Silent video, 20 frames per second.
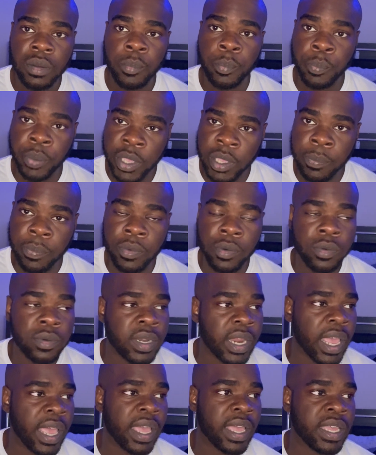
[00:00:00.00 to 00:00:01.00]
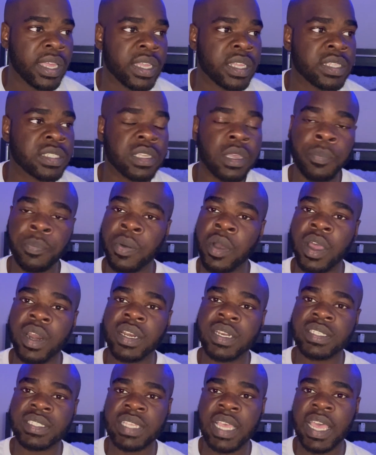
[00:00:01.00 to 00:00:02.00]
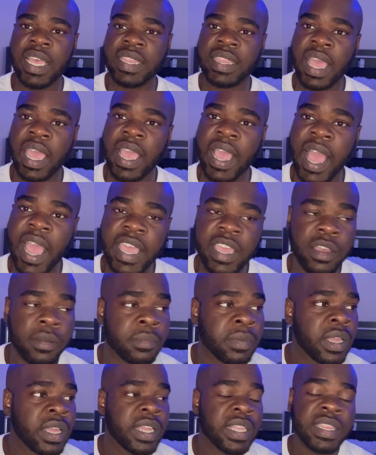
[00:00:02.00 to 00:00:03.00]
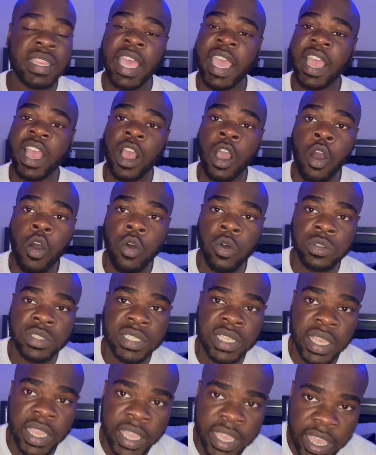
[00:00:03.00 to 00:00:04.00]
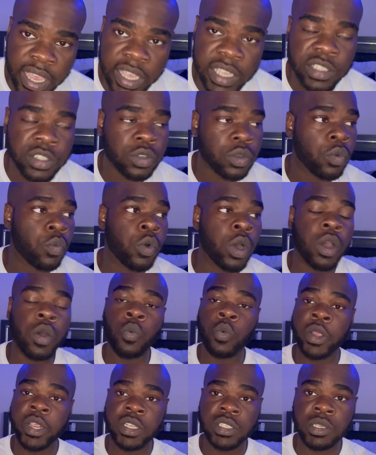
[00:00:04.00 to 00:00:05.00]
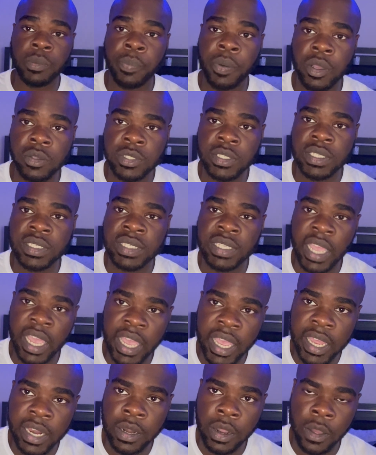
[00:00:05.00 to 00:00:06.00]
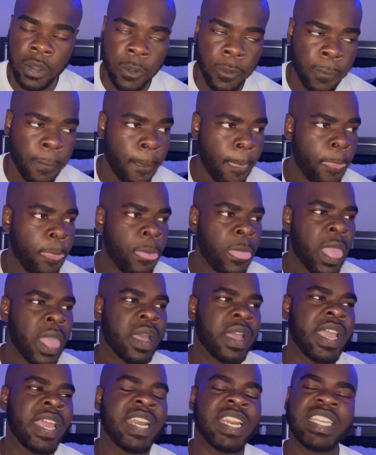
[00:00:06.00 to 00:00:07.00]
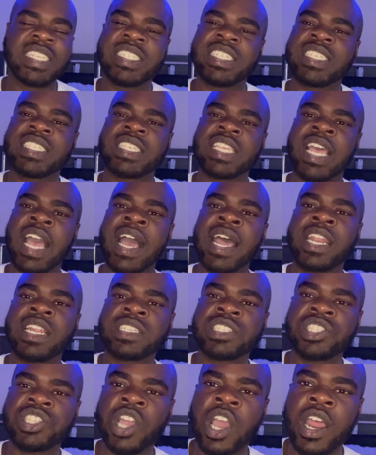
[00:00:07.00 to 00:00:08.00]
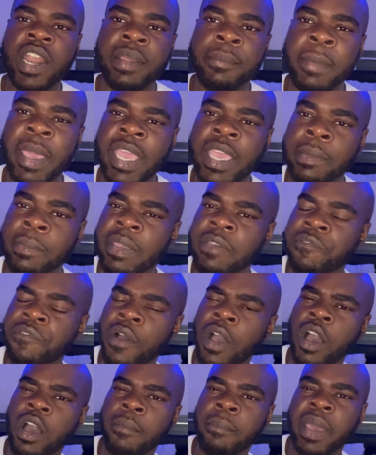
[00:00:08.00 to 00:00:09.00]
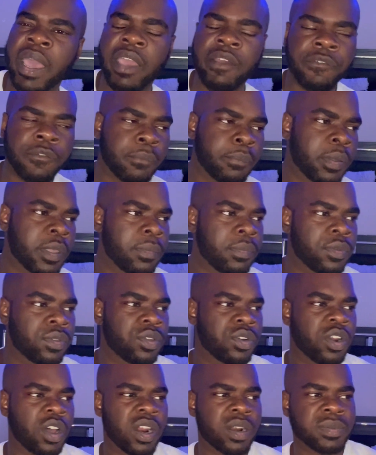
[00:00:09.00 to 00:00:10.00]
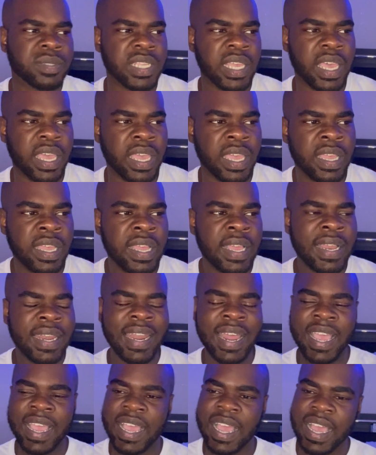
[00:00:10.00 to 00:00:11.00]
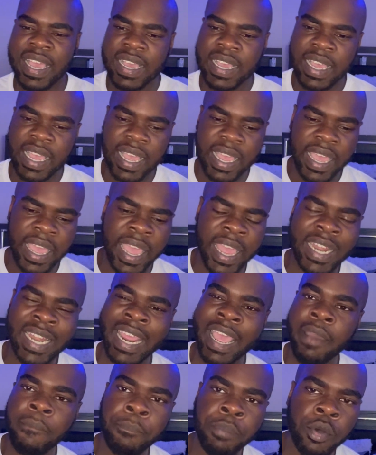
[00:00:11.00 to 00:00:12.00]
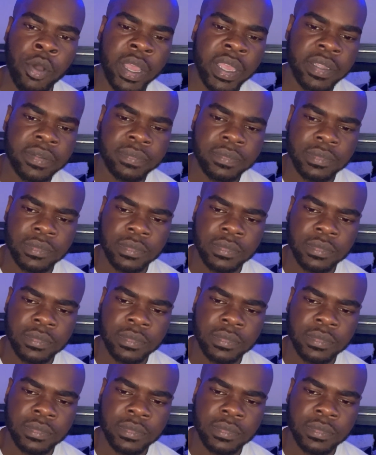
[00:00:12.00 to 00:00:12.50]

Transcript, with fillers: people that is a part of the same thing I am that goes against what we're supposed to stand on. And it just kind of started making me fall back from people. You know what I'm saying? Like, at that point